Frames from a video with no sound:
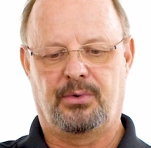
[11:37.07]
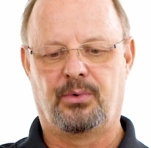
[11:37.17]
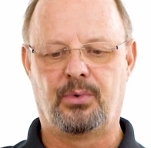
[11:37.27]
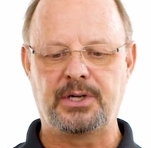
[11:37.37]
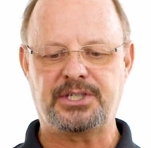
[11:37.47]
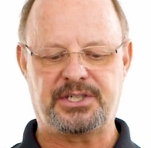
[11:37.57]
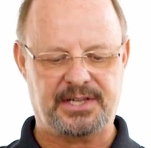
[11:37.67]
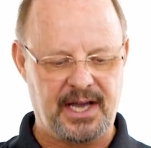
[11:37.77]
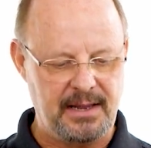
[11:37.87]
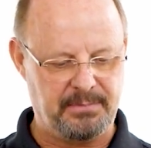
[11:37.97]
which
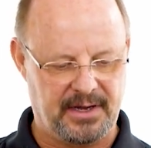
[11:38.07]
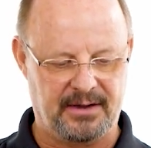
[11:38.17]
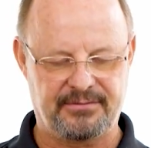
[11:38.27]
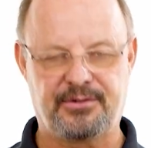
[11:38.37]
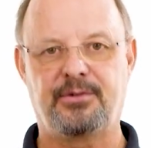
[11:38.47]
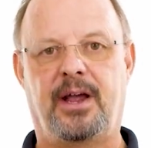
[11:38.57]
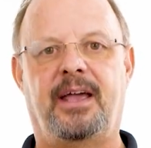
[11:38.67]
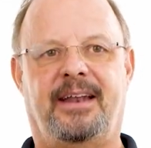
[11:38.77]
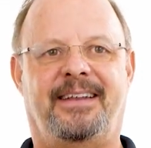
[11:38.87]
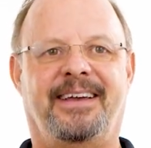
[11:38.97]
type of
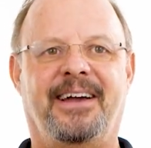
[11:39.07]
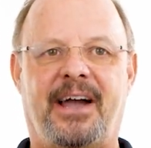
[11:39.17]
grid